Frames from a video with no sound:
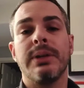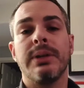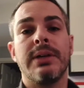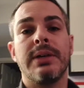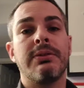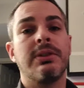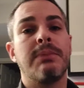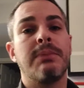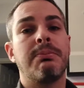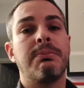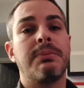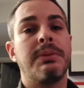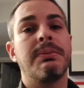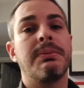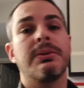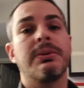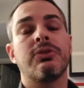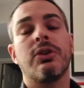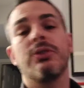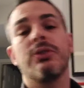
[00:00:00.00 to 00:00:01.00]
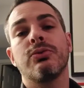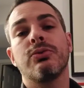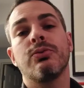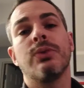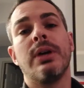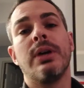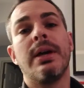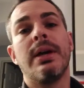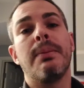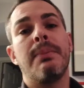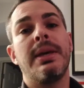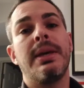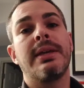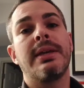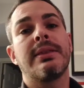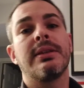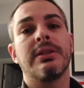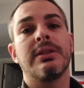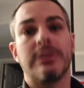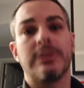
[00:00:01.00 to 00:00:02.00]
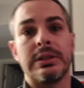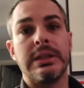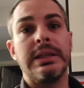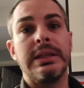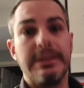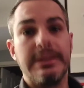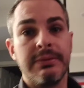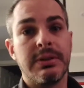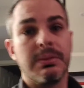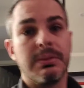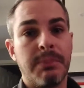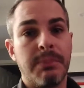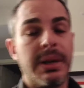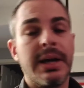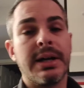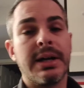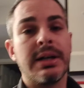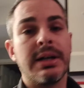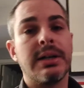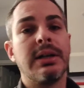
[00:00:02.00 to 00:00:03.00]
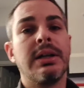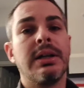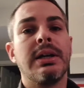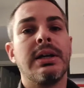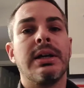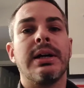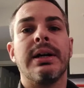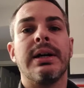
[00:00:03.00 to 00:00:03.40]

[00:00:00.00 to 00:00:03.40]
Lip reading: Whenever the people trying to make things even better,